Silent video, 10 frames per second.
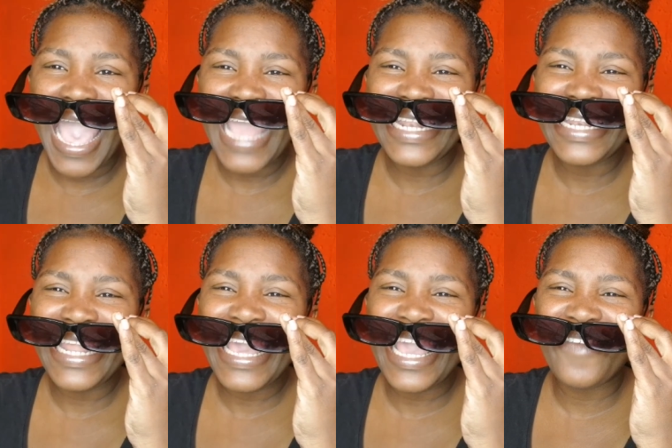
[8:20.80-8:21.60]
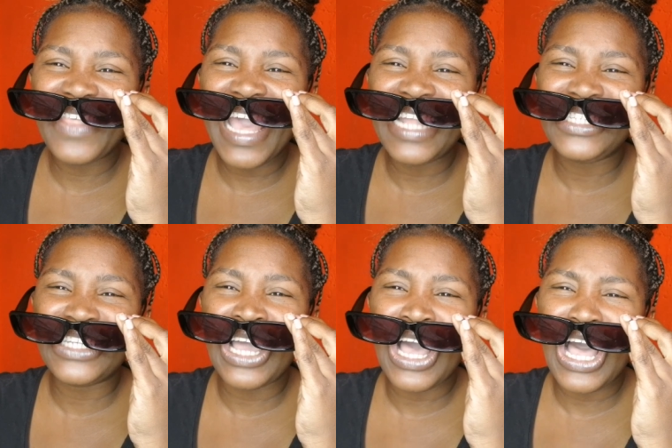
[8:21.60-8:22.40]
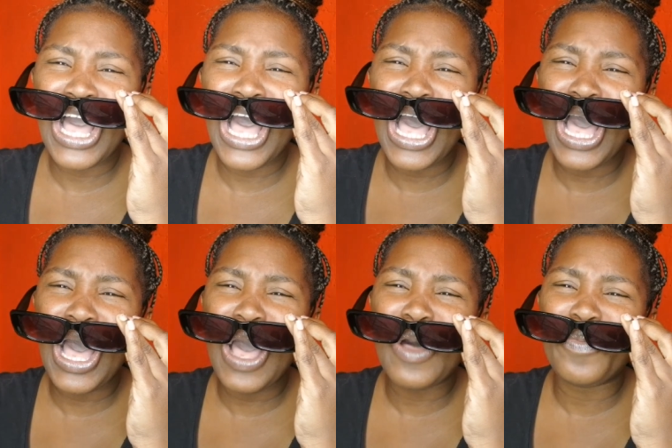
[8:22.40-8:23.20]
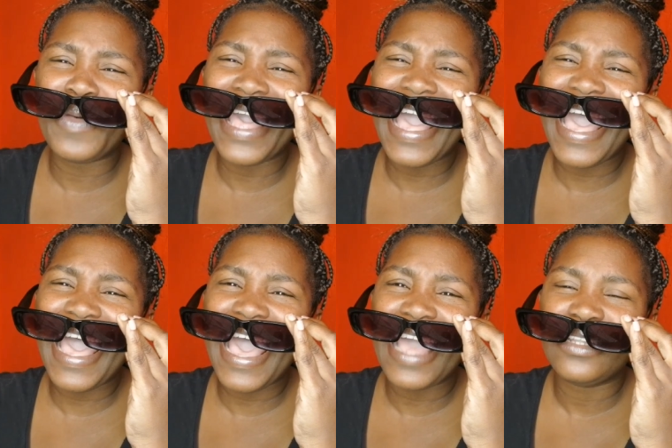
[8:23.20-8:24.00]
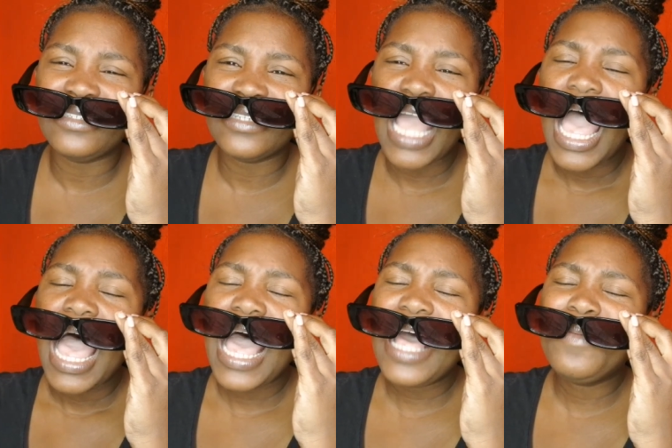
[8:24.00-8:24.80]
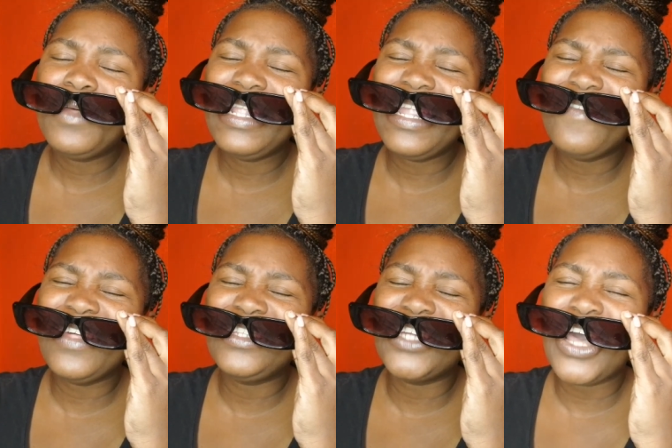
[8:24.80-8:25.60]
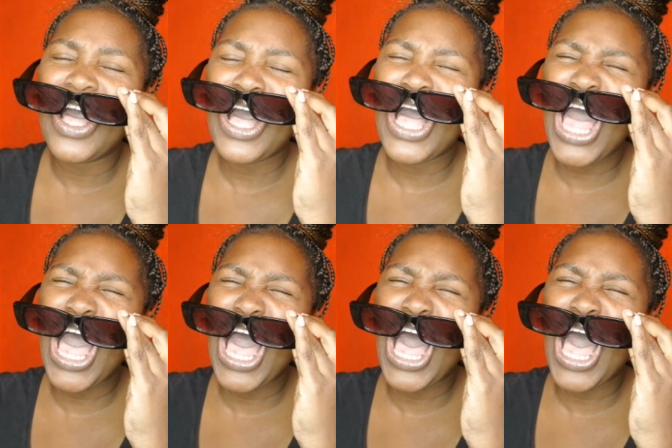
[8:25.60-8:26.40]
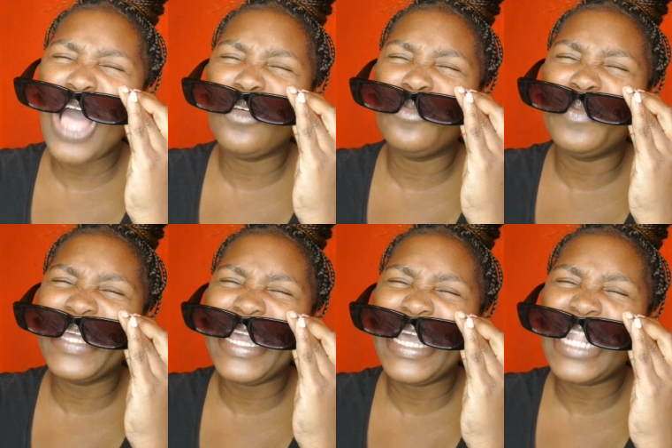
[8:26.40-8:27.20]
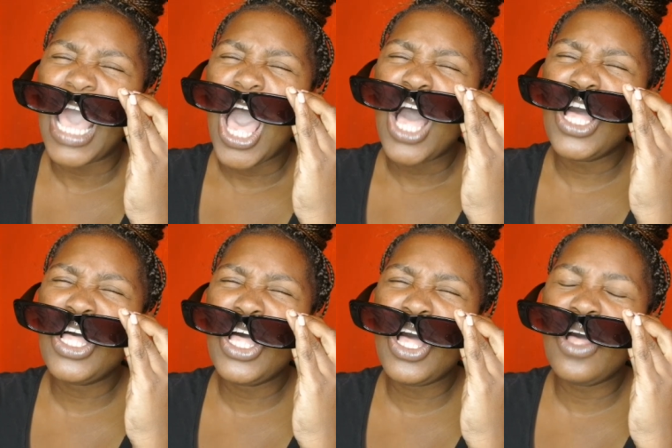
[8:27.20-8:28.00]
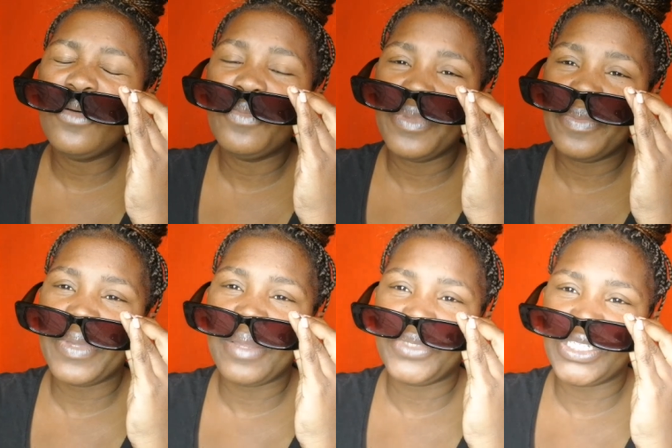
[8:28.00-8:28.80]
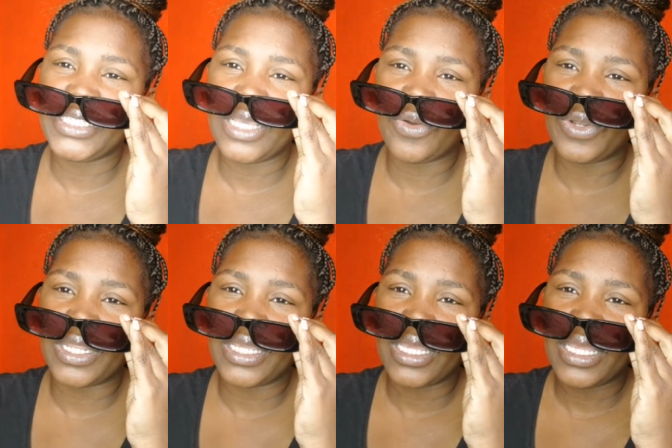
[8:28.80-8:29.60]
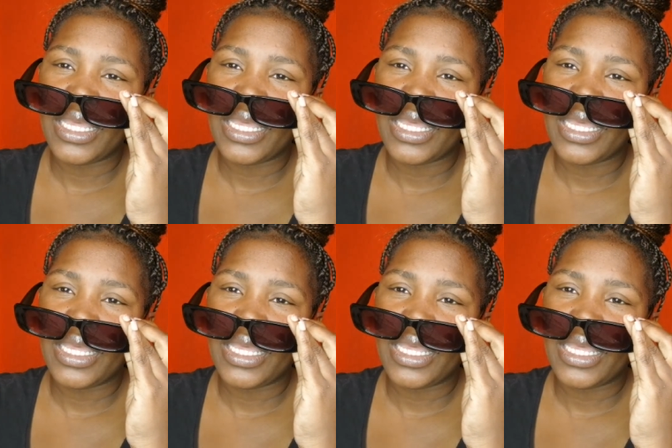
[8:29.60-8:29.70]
And leave the door open. I'm gonna leave the door open. Oh. But I'm just saying, Khori,